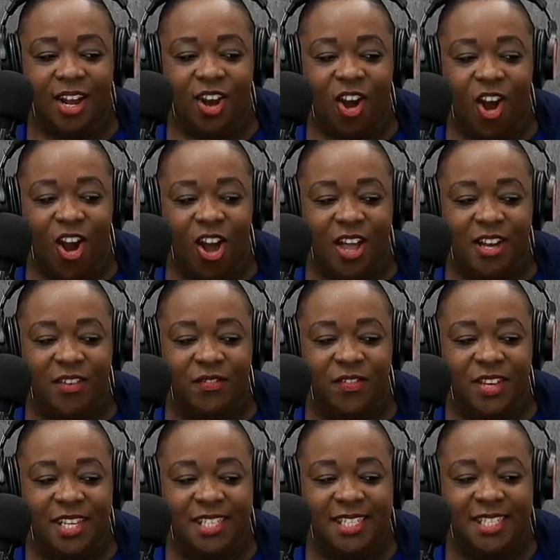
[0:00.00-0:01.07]

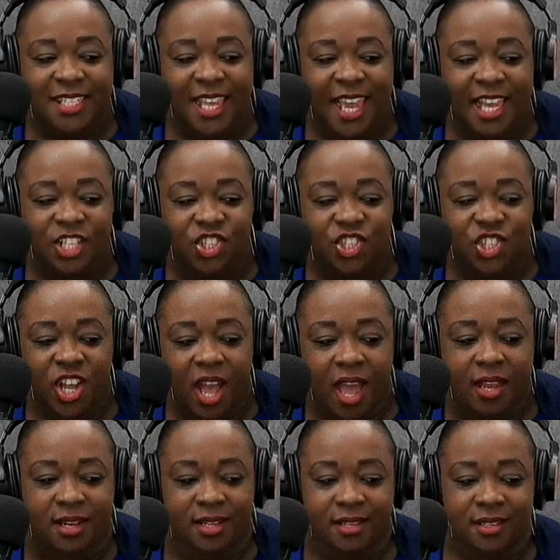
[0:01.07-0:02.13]

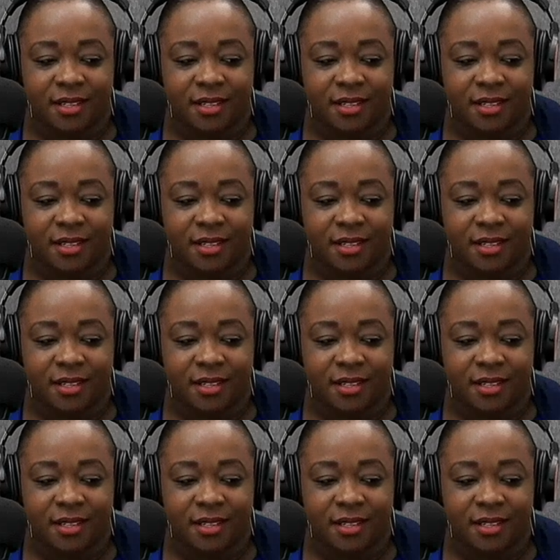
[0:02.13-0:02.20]
conversation.